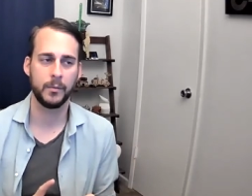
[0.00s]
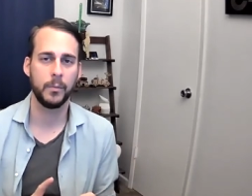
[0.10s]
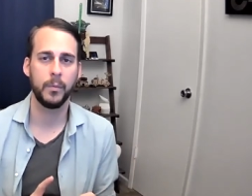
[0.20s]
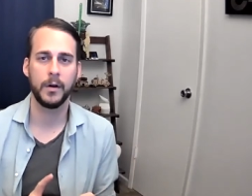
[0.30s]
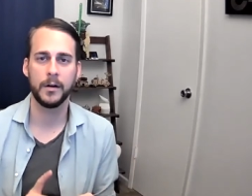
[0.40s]

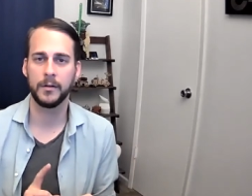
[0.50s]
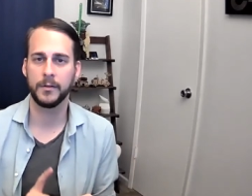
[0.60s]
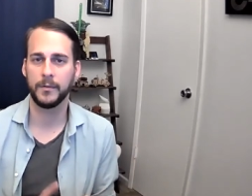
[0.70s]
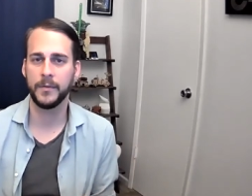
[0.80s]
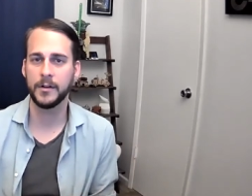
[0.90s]
what are
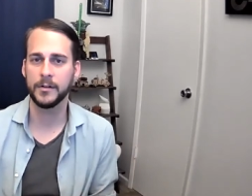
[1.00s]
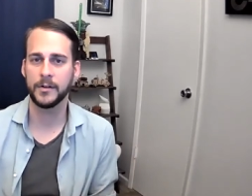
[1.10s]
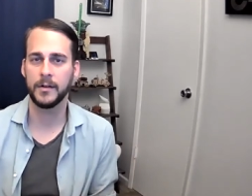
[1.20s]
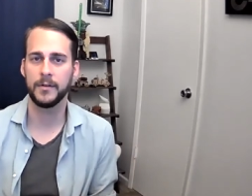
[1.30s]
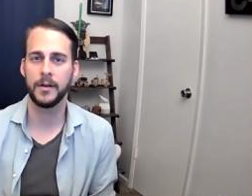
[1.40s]
the
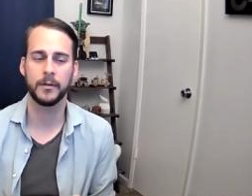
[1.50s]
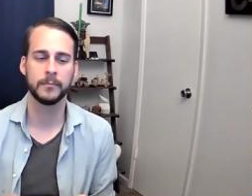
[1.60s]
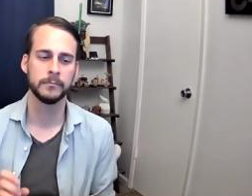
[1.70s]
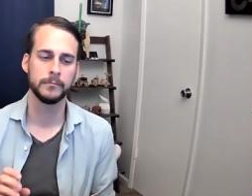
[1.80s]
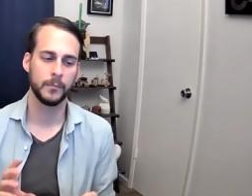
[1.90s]
features of it,
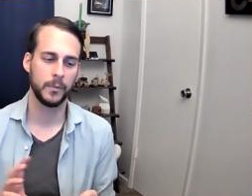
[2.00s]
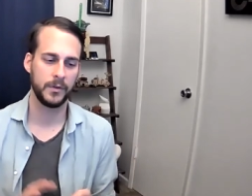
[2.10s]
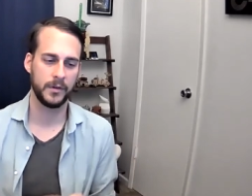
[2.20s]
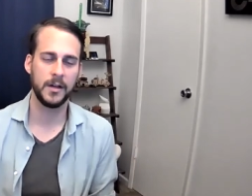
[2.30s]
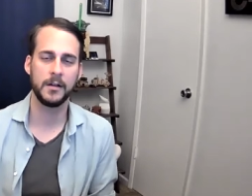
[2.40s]
what
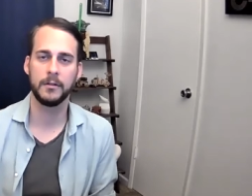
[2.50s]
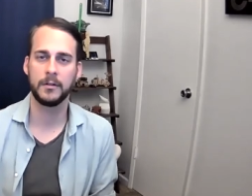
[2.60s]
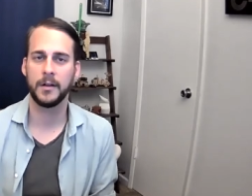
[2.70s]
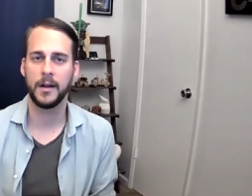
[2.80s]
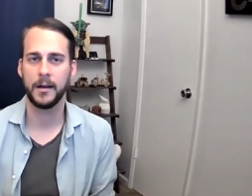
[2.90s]
does it need to
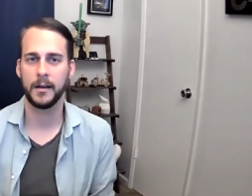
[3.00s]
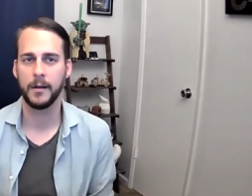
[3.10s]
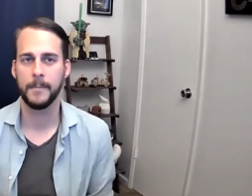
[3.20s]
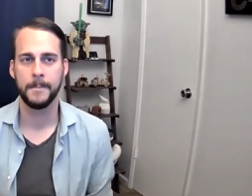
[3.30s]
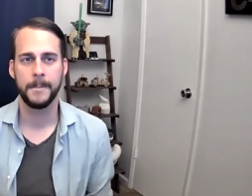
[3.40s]
look like.